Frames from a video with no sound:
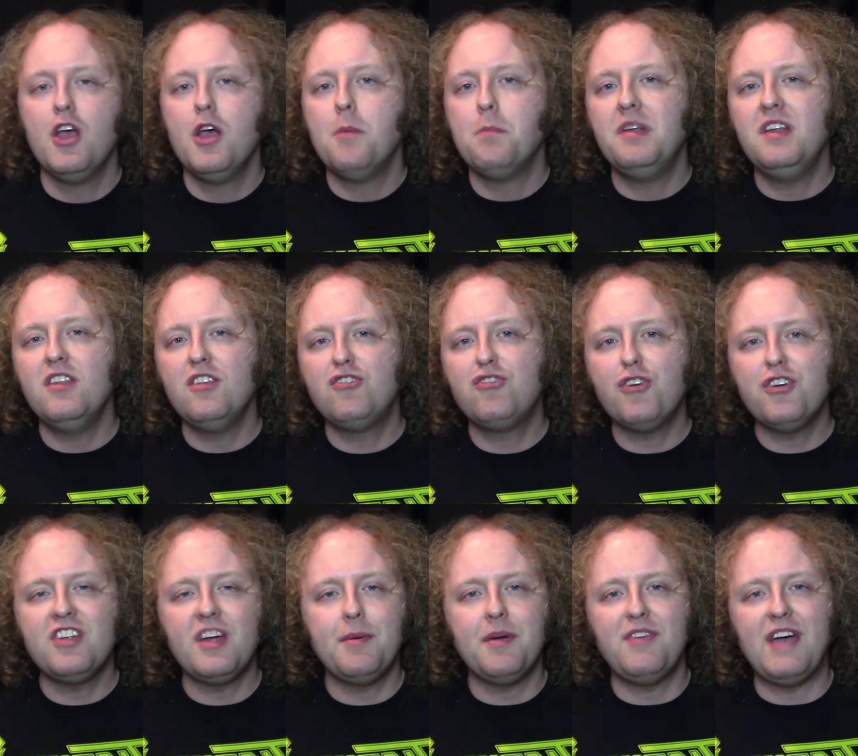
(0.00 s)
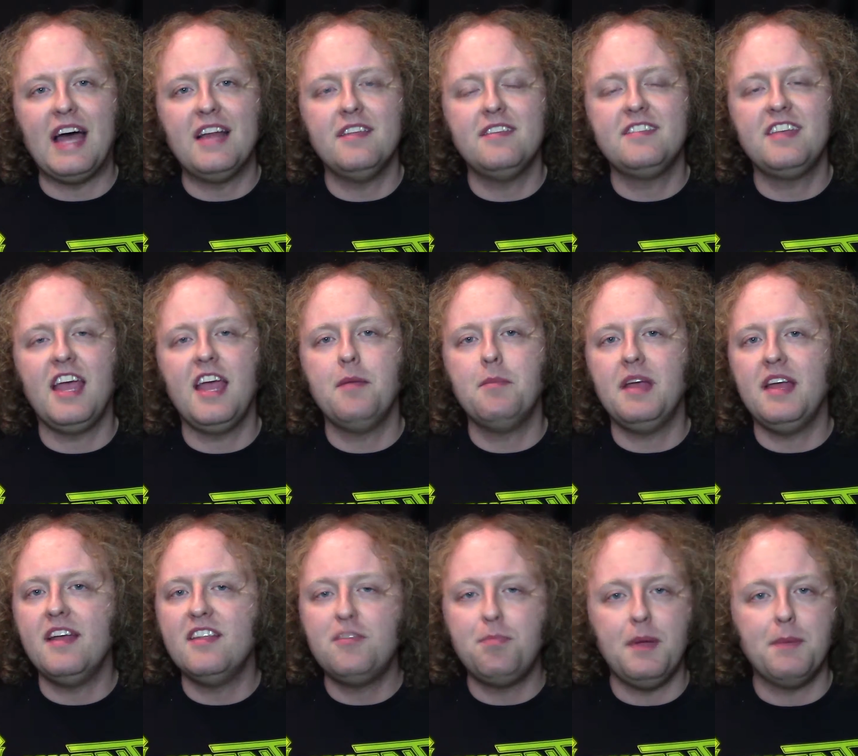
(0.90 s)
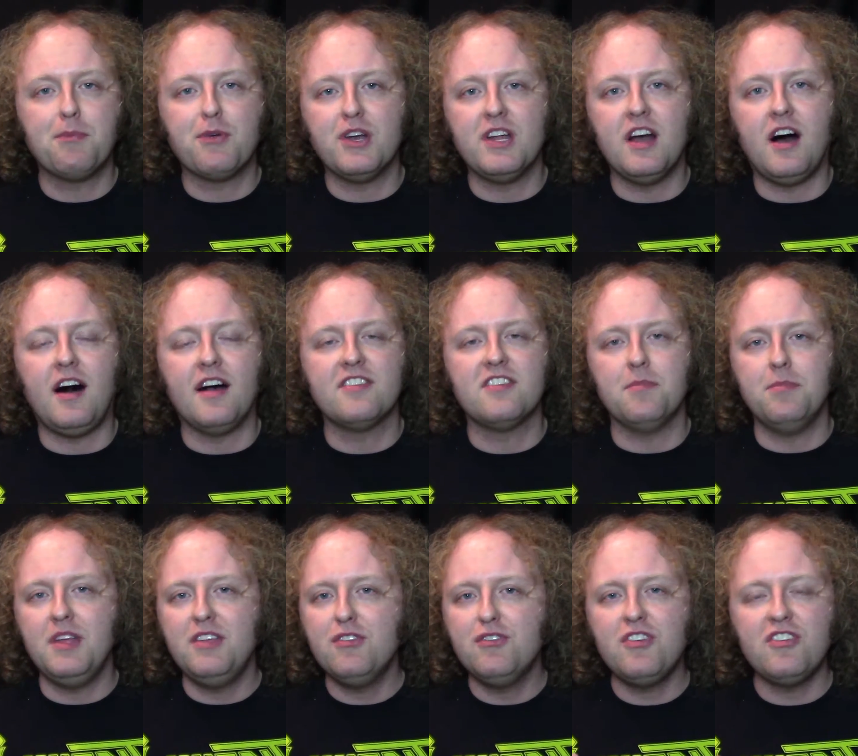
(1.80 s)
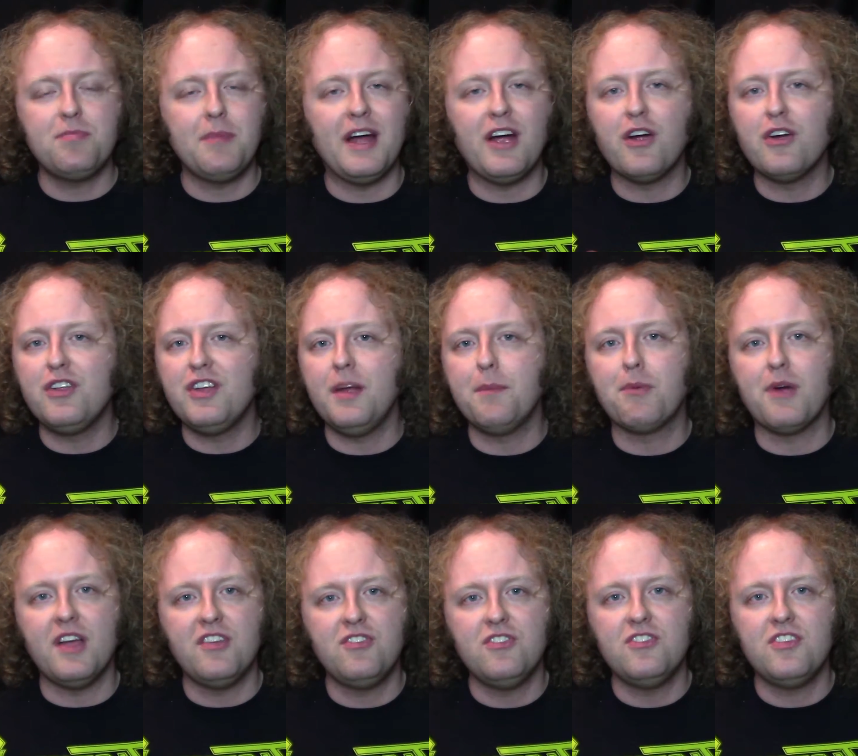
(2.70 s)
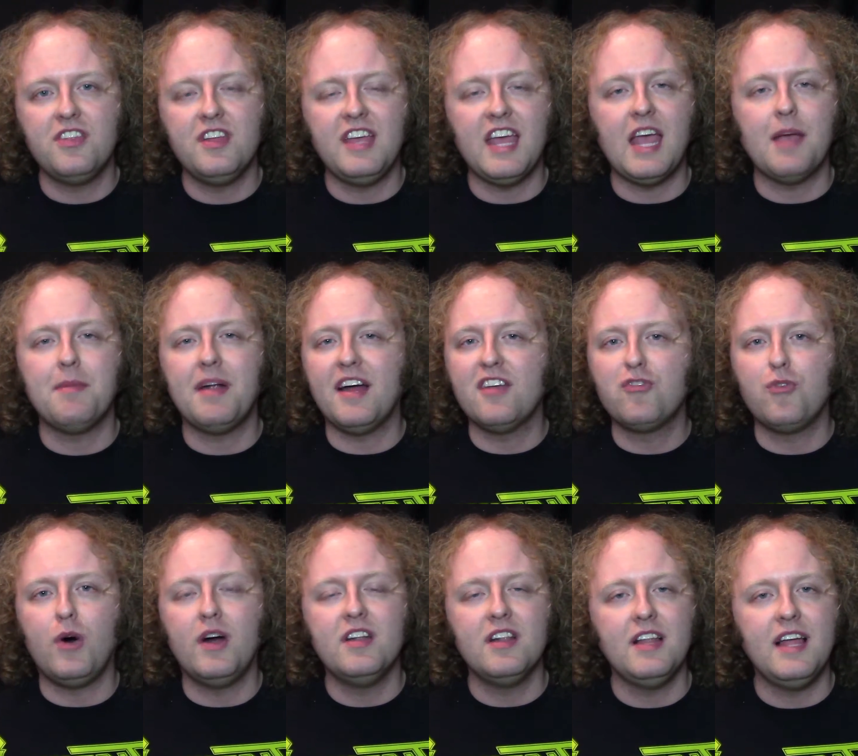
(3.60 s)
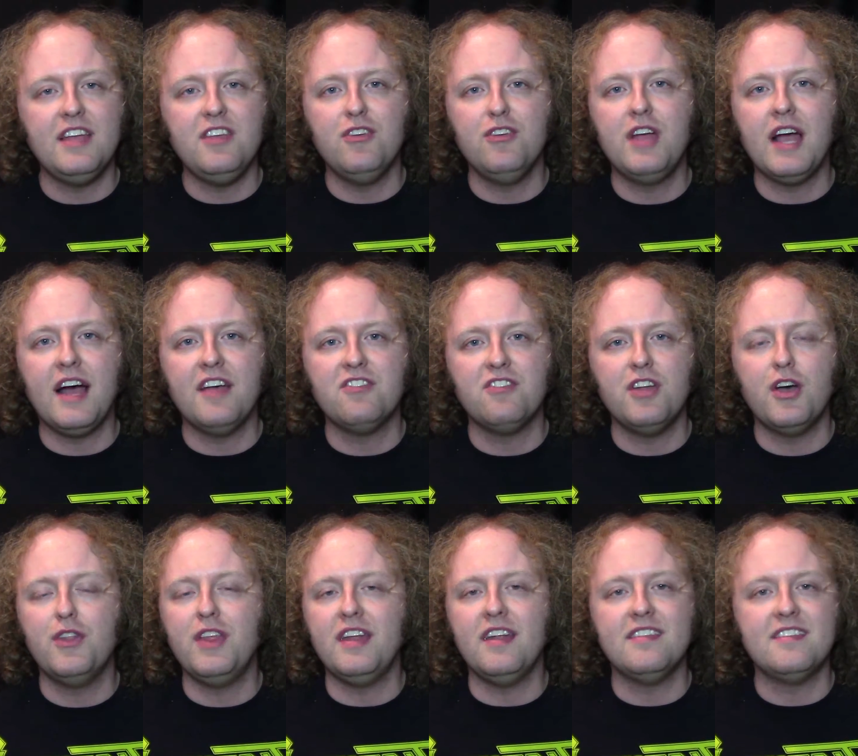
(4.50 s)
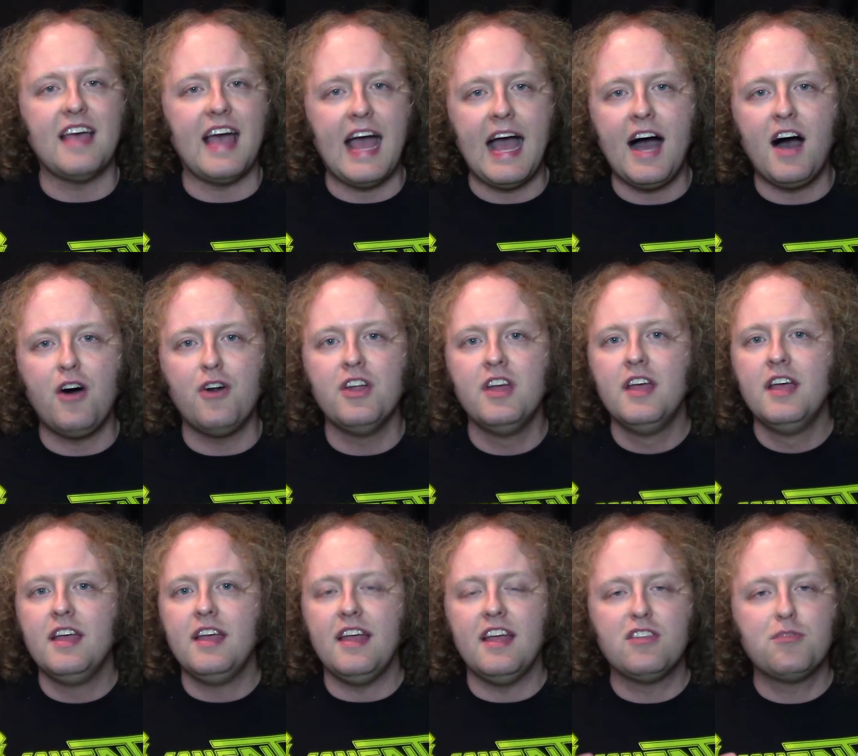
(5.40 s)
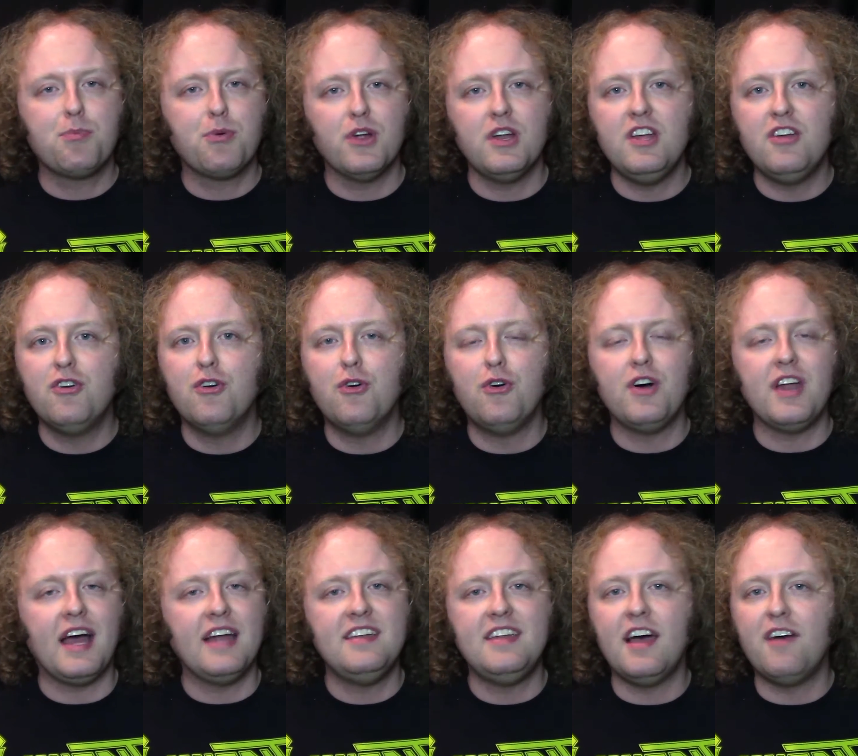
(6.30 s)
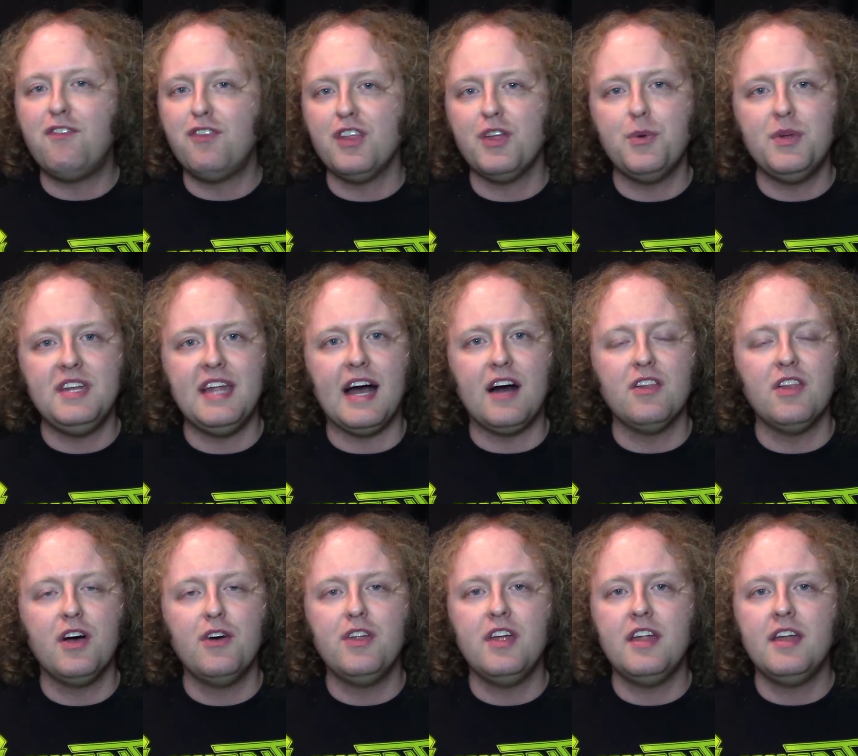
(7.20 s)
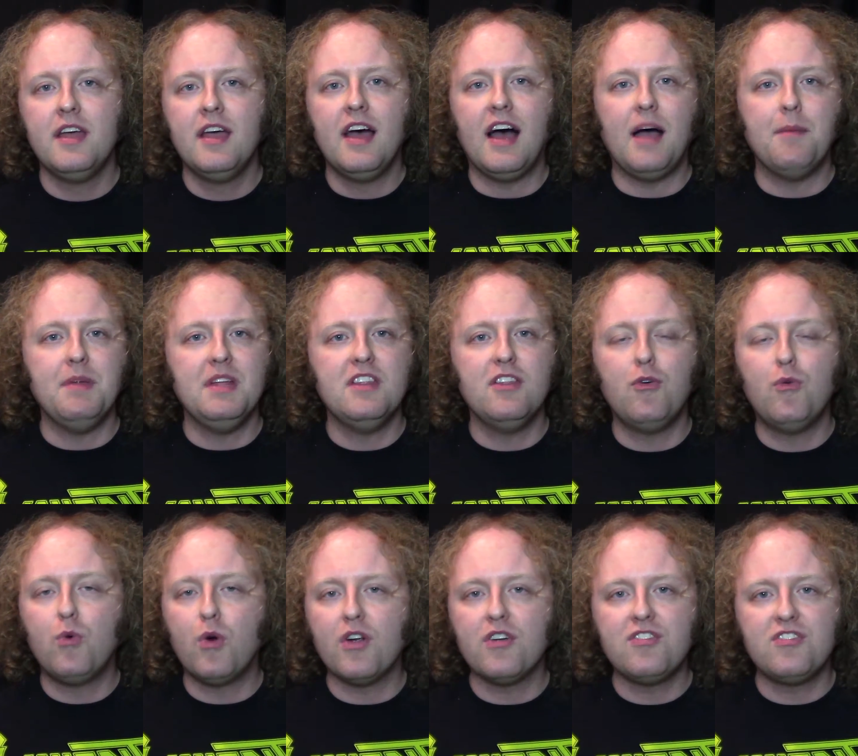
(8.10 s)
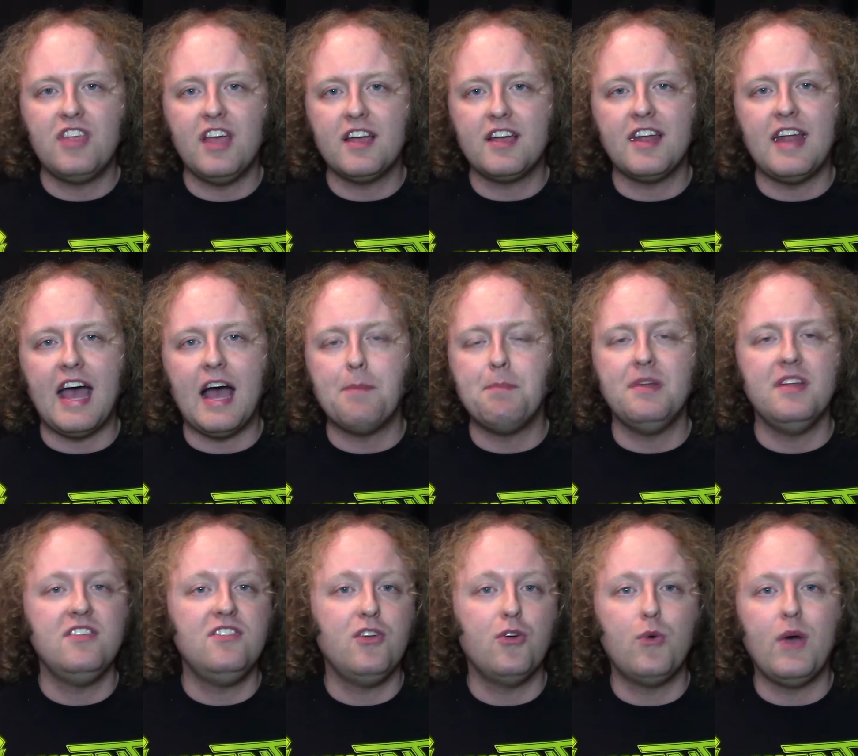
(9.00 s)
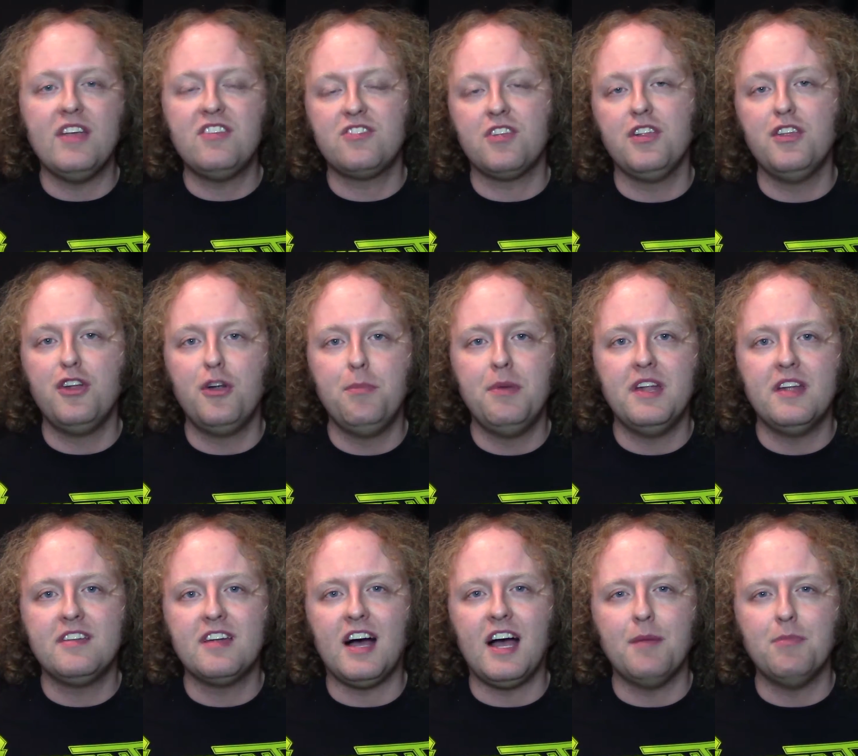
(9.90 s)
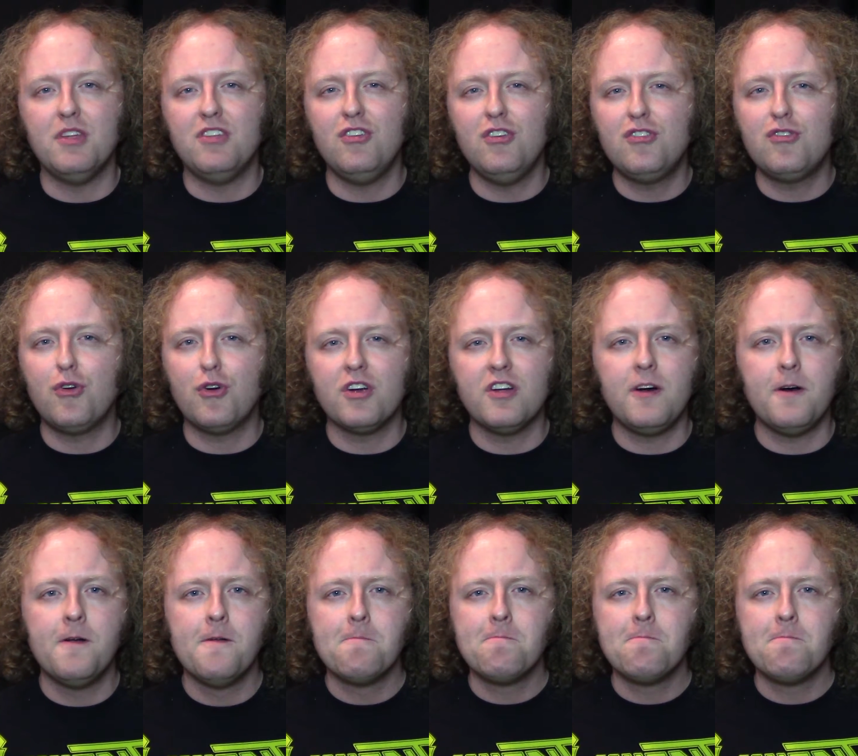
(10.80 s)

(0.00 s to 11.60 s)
But in the short time I've had this game, it's been pretty awesome. These are just my early impressions of the game, and I just wanted to let you guys know that it's out. It's pretty cool, and I definitely would download it. I mean, the worst that could happen is you waste a little bit of time. The tutorial